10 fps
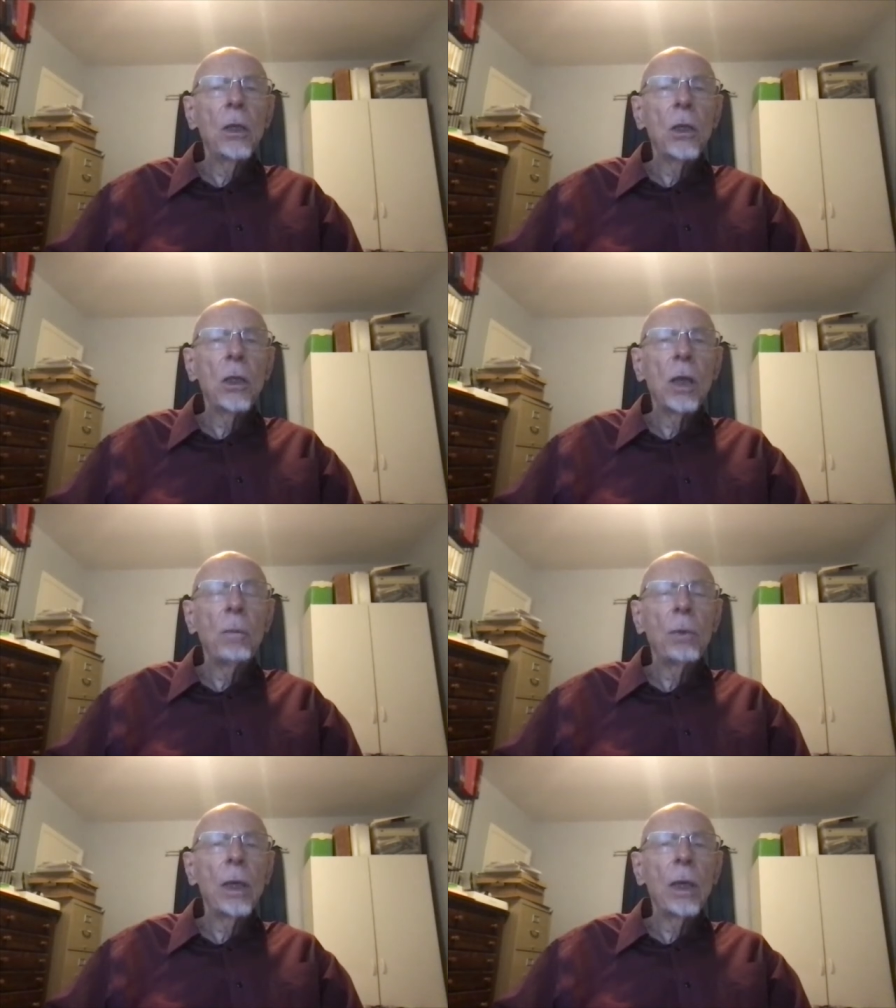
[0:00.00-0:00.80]

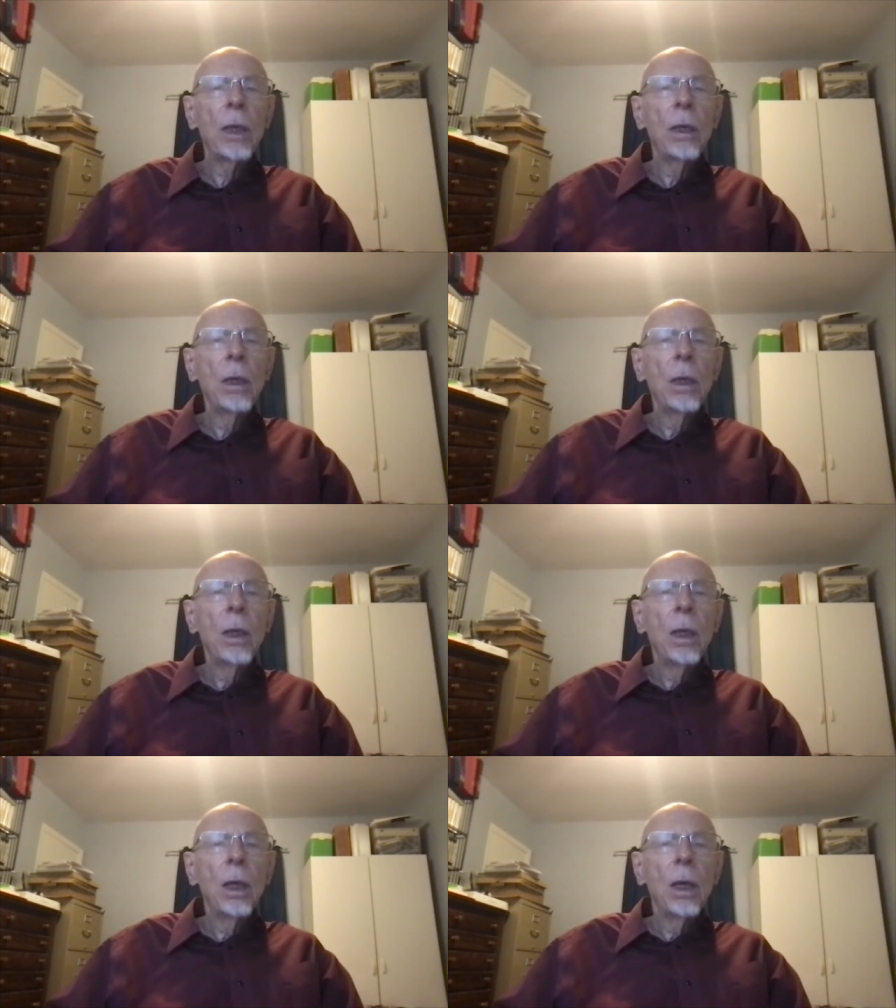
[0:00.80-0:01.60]
something,
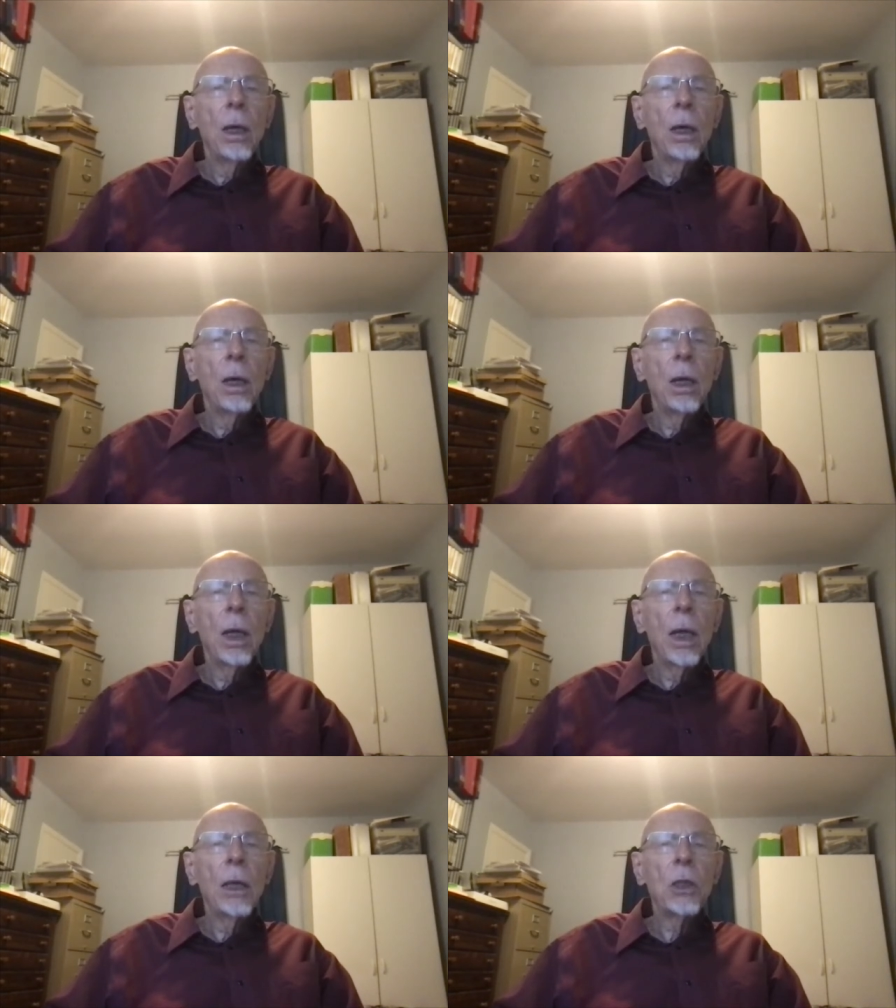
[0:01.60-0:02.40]

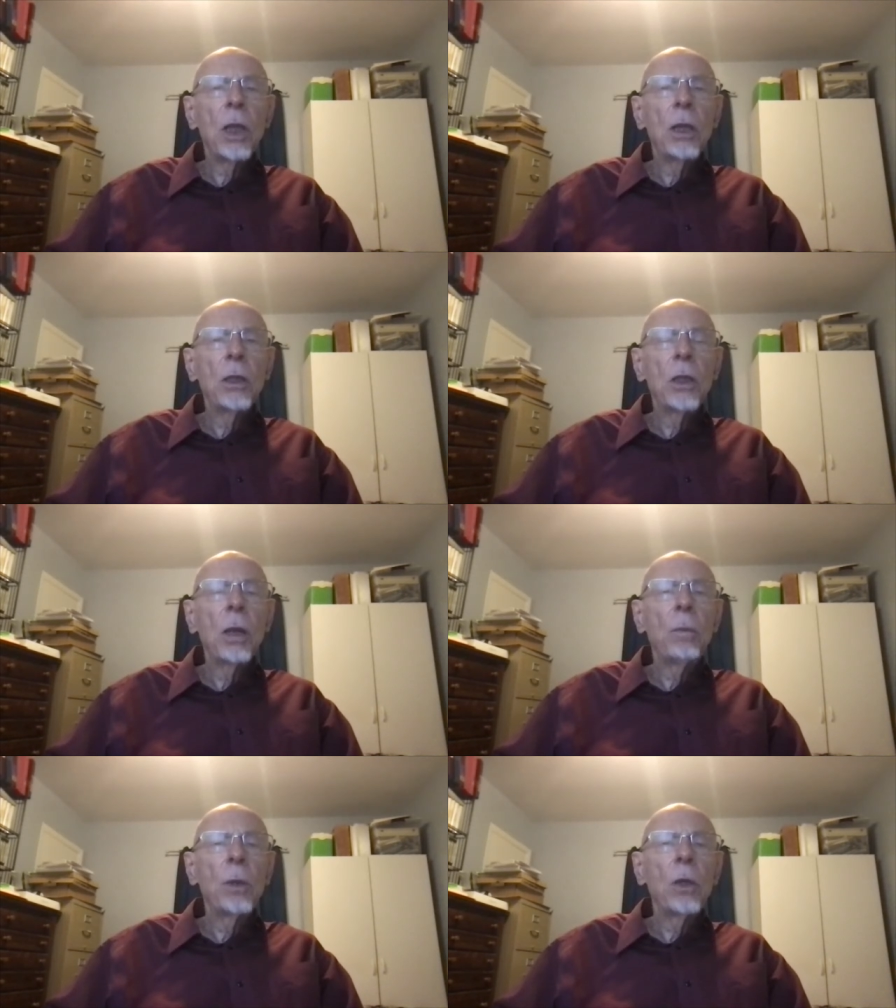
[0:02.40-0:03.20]
has done
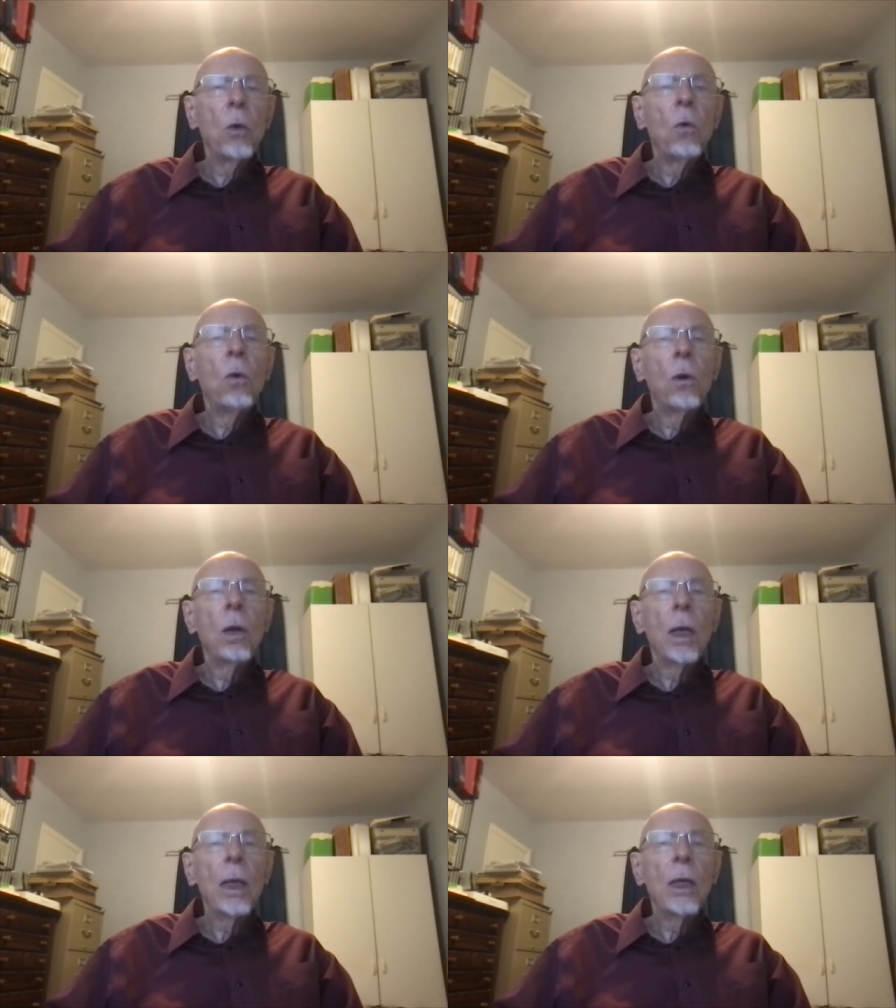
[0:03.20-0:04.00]
something,
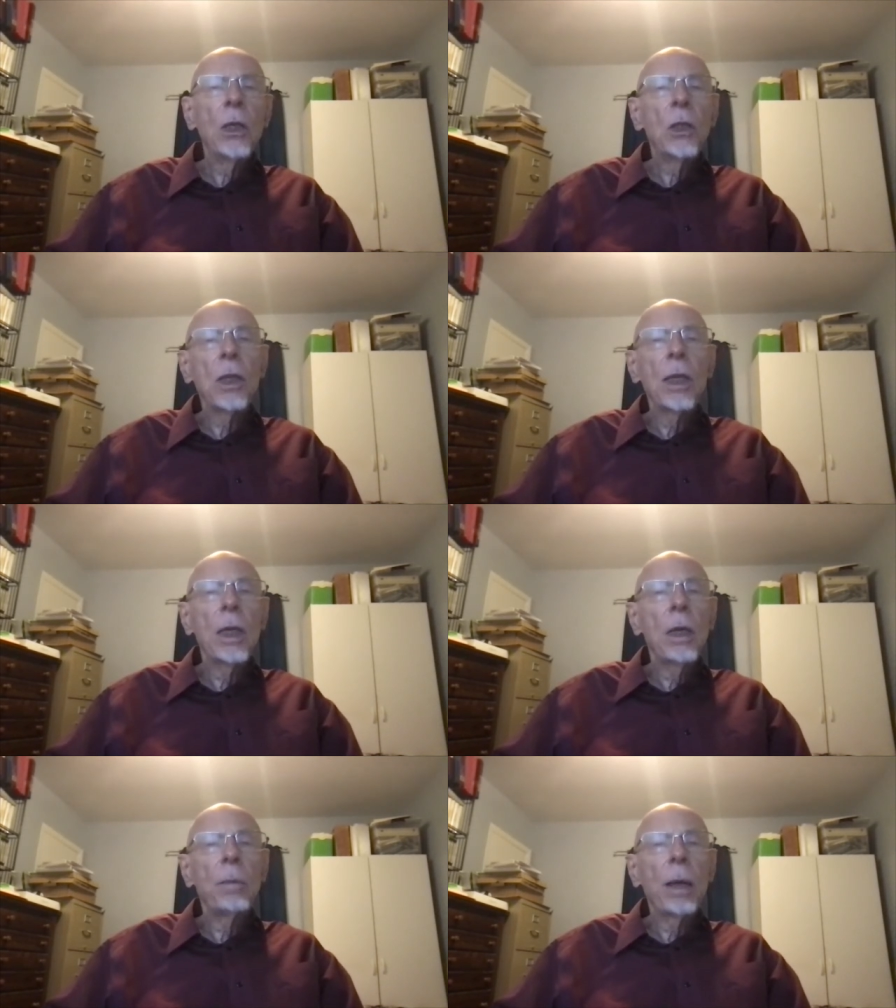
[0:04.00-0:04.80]
or is
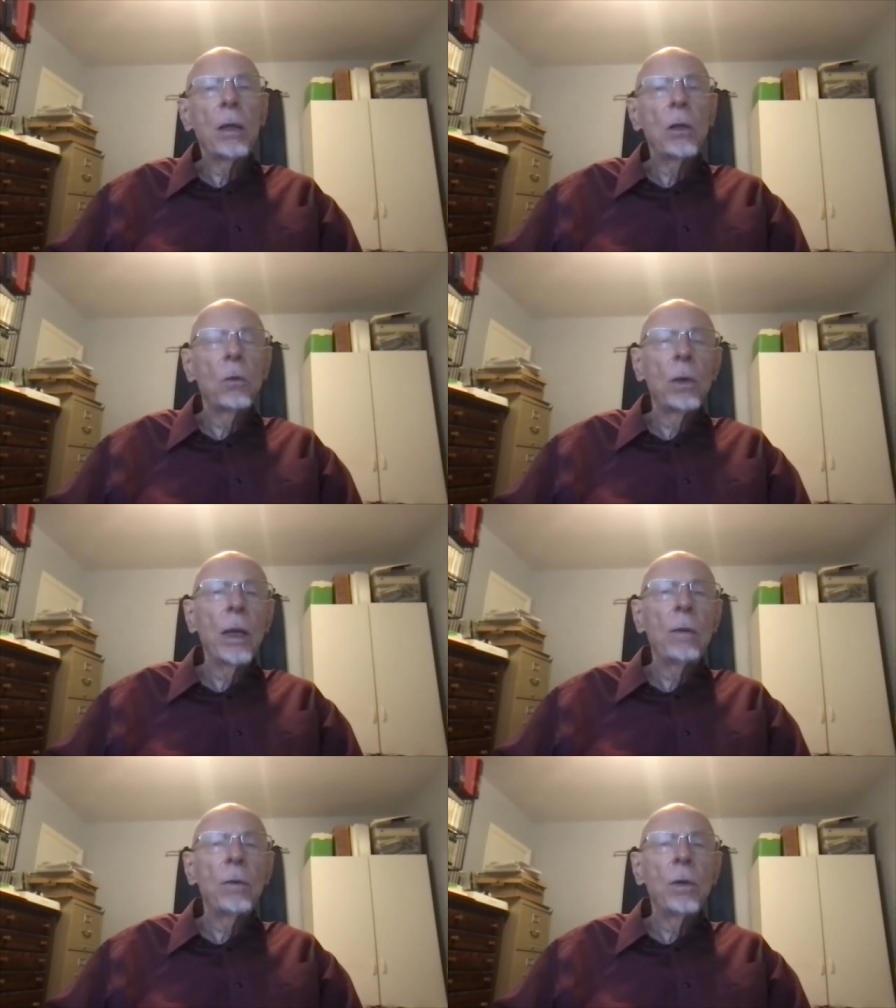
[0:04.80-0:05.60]
thinking about it, or
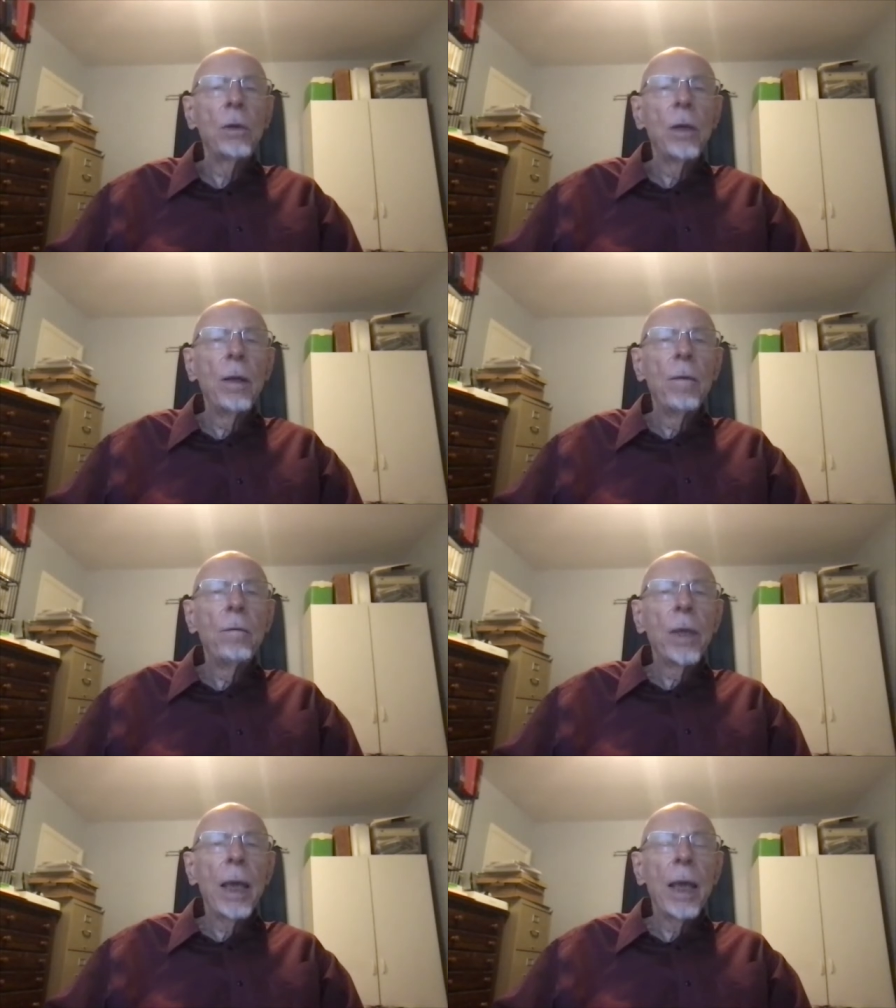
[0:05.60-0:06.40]
whatever,
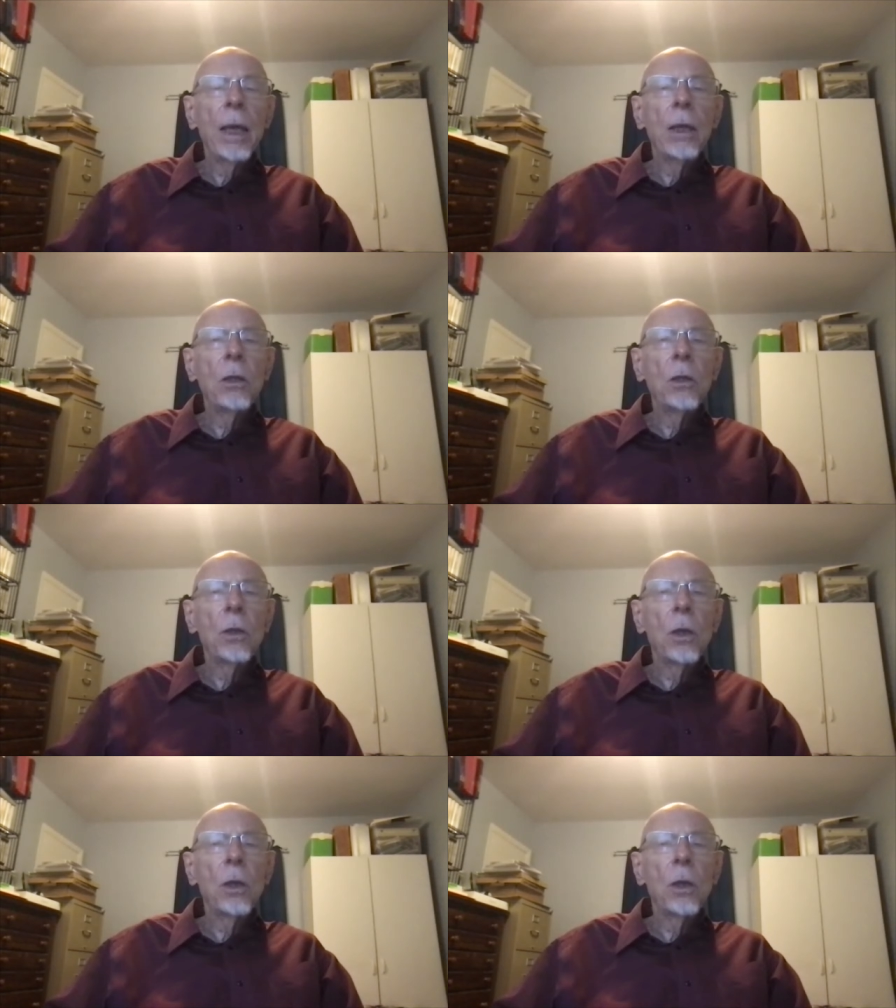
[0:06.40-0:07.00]
and